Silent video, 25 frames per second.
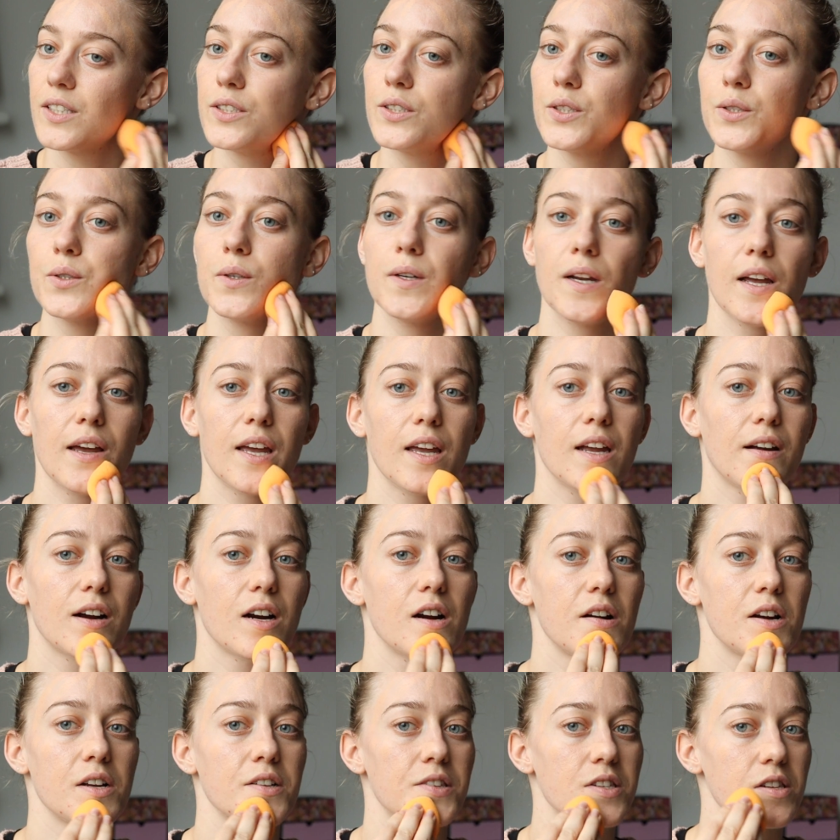2
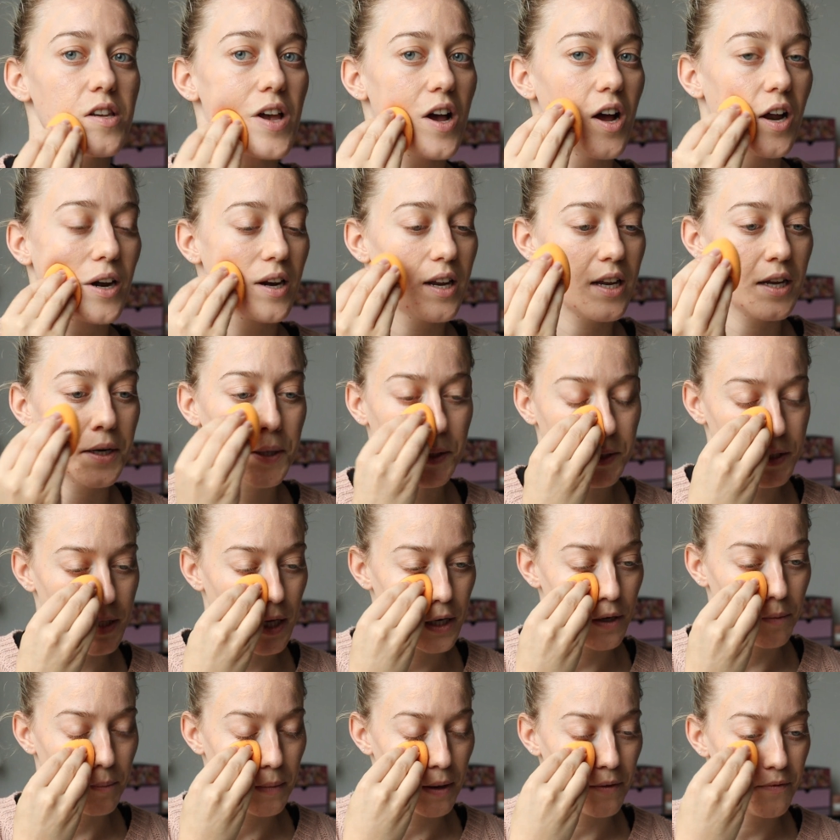layers on either
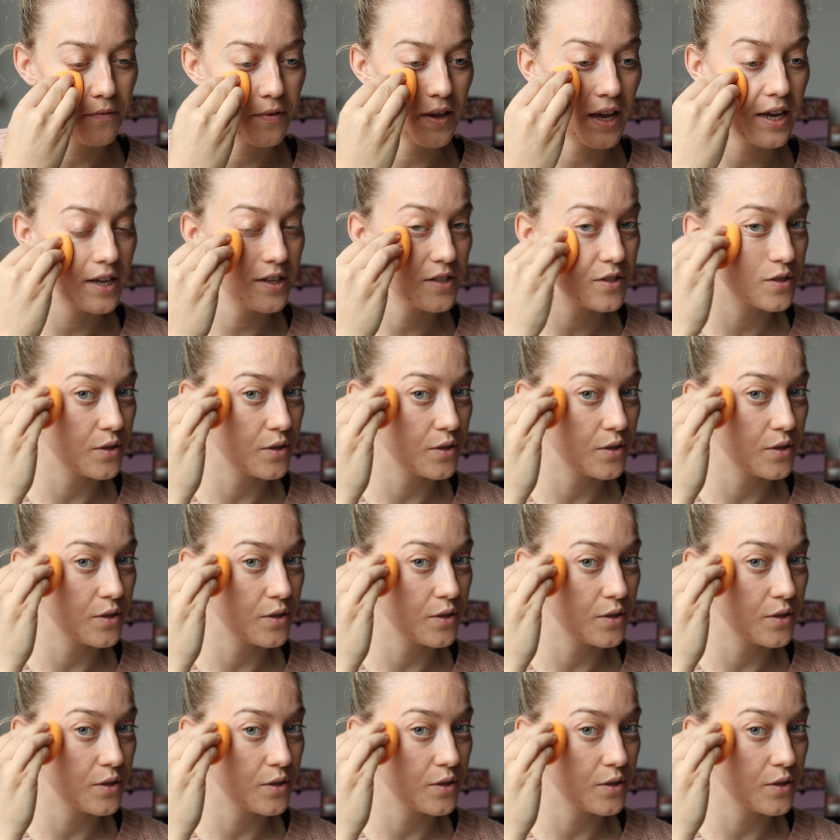side of my face,